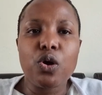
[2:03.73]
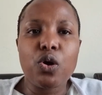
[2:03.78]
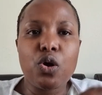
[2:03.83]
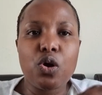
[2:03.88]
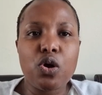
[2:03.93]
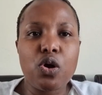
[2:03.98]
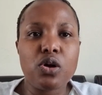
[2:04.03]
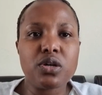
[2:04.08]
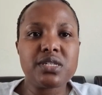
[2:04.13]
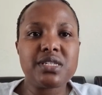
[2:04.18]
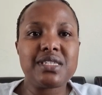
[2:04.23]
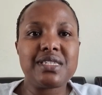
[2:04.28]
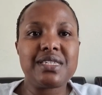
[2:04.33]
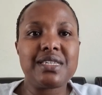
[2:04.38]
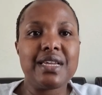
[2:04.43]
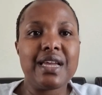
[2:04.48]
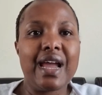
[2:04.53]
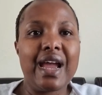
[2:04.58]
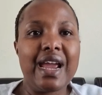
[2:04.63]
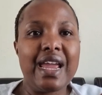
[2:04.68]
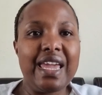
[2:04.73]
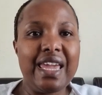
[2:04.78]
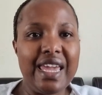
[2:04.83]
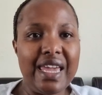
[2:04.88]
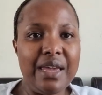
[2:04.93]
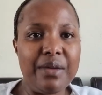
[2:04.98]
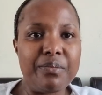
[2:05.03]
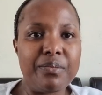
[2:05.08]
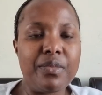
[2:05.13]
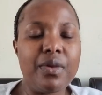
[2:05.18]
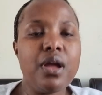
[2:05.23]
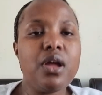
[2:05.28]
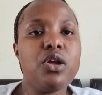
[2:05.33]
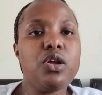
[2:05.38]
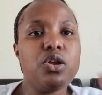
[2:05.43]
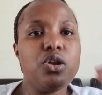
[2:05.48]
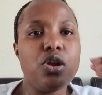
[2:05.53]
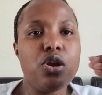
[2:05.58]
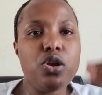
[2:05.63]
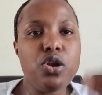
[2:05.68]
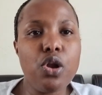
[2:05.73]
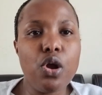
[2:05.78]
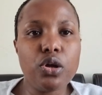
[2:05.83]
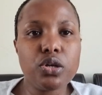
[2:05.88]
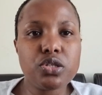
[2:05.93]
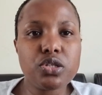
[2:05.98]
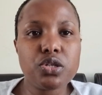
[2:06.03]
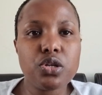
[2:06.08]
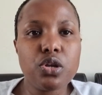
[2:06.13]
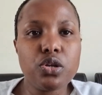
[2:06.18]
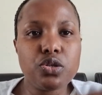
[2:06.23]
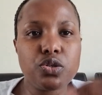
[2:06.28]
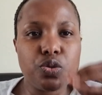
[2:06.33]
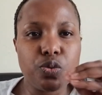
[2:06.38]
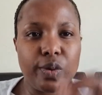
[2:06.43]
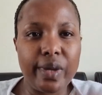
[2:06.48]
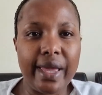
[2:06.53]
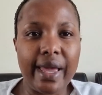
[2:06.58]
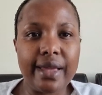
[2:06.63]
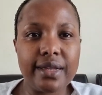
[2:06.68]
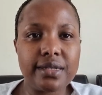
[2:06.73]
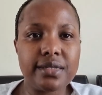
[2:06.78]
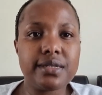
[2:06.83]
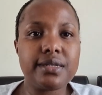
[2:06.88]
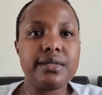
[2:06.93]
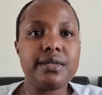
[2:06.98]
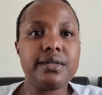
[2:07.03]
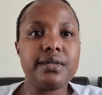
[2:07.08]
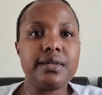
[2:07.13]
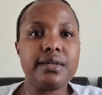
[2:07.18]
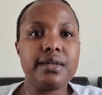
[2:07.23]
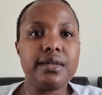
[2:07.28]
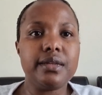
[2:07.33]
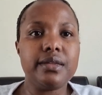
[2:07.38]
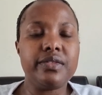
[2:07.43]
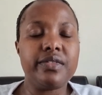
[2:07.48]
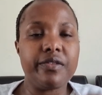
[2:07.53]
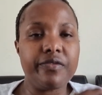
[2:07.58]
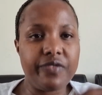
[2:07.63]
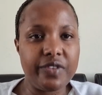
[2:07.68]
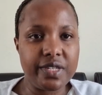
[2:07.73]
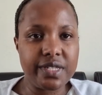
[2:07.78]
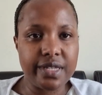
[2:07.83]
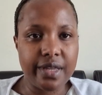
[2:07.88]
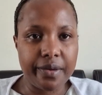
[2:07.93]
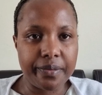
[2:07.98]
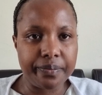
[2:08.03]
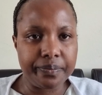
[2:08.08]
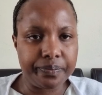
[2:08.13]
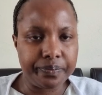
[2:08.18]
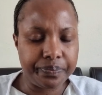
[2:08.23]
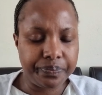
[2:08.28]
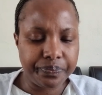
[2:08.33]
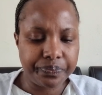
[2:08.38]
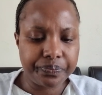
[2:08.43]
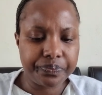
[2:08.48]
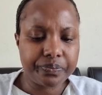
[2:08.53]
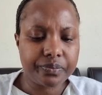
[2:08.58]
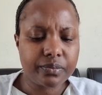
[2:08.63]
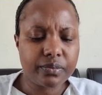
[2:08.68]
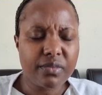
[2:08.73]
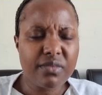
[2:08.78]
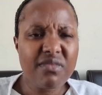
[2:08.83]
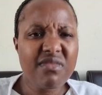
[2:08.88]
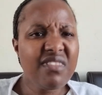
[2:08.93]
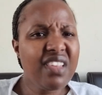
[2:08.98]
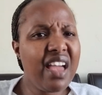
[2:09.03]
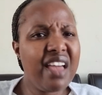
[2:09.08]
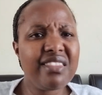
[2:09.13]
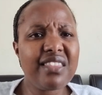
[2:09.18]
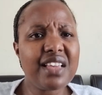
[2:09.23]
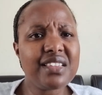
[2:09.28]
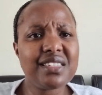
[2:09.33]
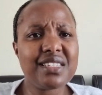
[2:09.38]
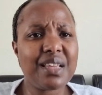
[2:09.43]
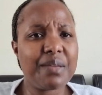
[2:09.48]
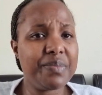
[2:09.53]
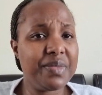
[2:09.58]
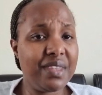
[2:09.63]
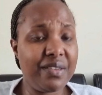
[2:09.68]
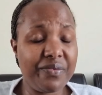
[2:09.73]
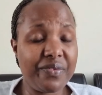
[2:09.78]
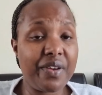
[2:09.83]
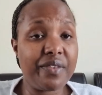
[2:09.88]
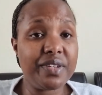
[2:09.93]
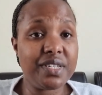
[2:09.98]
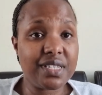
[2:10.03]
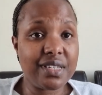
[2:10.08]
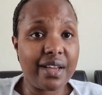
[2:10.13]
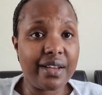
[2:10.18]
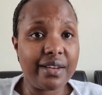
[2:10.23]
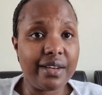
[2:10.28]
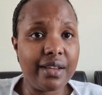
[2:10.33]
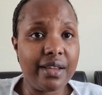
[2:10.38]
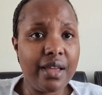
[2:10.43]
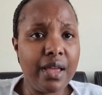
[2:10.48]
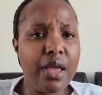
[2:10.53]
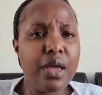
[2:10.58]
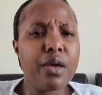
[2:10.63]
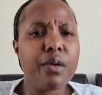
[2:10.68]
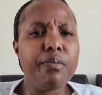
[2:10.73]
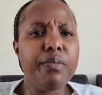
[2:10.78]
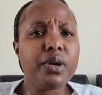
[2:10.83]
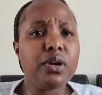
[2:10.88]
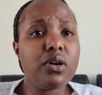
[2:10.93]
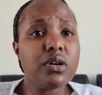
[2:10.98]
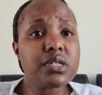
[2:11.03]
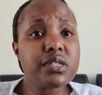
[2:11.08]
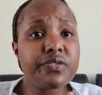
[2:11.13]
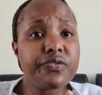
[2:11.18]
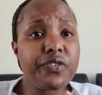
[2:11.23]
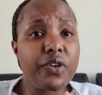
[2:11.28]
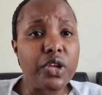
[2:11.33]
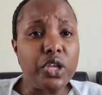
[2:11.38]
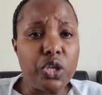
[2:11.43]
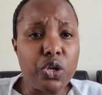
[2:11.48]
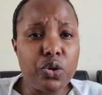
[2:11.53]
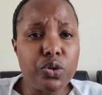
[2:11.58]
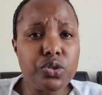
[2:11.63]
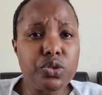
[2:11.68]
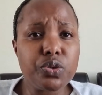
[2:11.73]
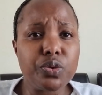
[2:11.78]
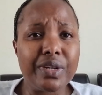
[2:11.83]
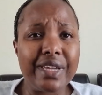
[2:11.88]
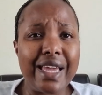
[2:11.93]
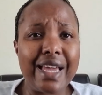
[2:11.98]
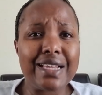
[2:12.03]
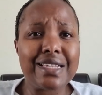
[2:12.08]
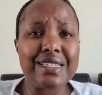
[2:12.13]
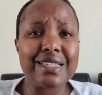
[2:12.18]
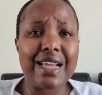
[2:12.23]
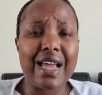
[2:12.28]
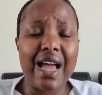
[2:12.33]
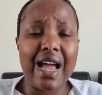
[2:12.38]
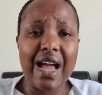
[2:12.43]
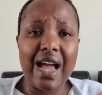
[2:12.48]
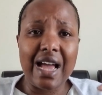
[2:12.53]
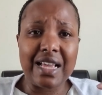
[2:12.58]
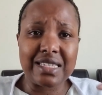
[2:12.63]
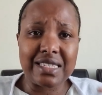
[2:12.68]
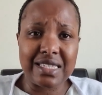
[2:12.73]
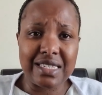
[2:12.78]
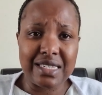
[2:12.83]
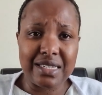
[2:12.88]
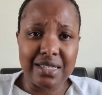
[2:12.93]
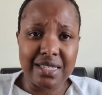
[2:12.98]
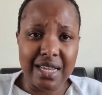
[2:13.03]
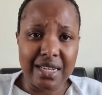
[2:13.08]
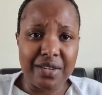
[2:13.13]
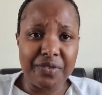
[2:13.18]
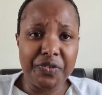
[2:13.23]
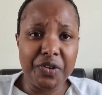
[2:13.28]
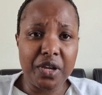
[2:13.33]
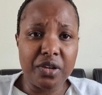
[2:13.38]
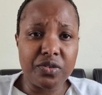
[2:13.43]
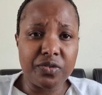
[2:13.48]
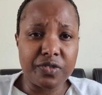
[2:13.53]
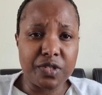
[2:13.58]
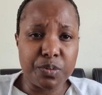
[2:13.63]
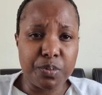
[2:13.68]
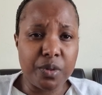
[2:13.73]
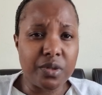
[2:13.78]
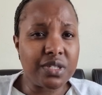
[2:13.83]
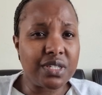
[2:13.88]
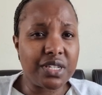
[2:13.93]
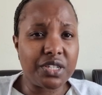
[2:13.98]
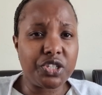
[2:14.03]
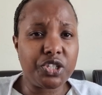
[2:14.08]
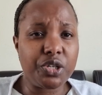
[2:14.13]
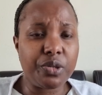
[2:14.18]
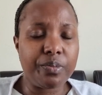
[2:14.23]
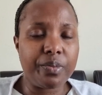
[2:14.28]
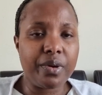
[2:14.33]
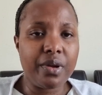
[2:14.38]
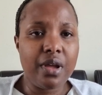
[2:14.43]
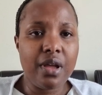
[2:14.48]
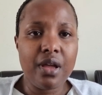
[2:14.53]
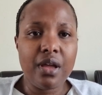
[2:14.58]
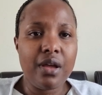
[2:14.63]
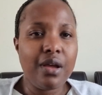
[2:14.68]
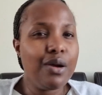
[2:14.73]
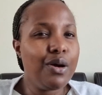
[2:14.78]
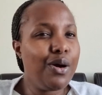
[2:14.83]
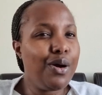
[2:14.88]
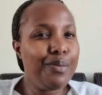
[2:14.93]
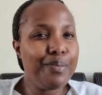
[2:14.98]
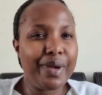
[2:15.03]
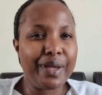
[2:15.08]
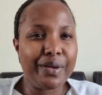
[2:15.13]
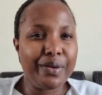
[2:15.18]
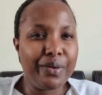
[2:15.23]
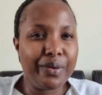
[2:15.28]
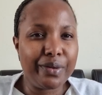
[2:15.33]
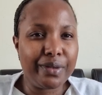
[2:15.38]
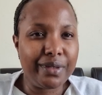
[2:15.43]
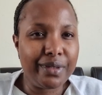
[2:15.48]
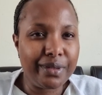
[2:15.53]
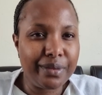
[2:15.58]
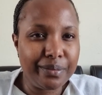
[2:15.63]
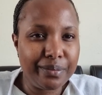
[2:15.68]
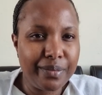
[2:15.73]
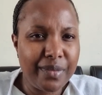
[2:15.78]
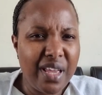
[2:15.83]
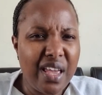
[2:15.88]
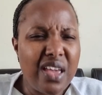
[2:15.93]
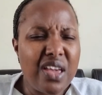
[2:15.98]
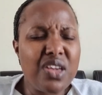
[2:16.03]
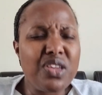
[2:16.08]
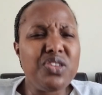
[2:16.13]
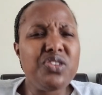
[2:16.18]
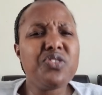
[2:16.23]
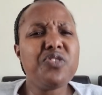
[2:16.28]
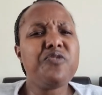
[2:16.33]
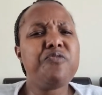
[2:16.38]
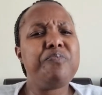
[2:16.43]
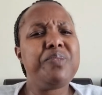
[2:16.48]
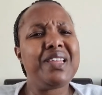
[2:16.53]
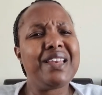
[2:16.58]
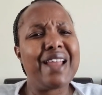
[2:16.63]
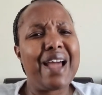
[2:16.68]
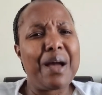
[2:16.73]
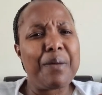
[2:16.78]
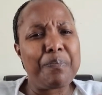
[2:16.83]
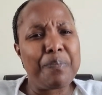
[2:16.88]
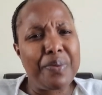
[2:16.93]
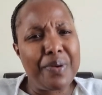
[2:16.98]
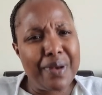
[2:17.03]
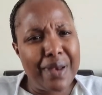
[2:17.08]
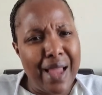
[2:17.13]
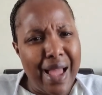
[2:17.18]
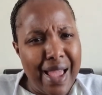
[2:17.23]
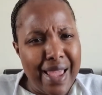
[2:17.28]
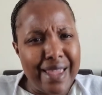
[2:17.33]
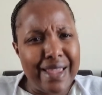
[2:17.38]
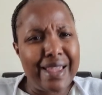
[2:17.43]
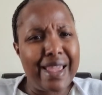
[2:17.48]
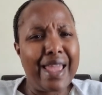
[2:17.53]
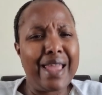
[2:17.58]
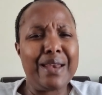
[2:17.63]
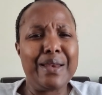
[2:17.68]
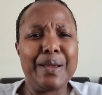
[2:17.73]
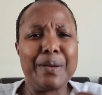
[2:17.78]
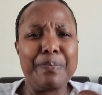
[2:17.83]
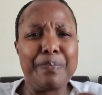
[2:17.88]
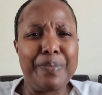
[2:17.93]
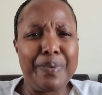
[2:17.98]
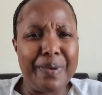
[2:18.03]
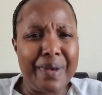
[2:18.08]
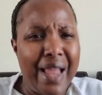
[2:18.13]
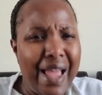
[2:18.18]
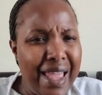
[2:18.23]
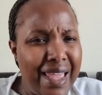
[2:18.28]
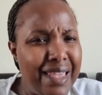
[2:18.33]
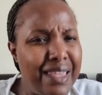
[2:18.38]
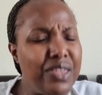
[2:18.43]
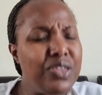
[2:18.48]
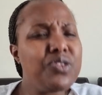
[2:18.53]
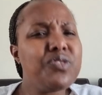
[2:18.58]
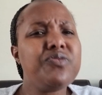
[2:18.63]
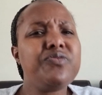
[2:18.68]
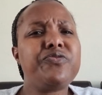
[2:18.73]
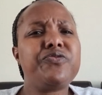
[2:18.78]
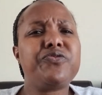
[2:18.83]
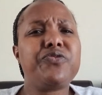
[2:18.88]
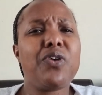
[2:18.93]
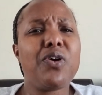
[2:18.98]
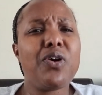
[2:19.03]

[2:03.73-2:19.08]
cost him not to get the visa. And that's something very sad, because for you to get a certificate of sponsorship, oh my God, you've been applying and applying. You've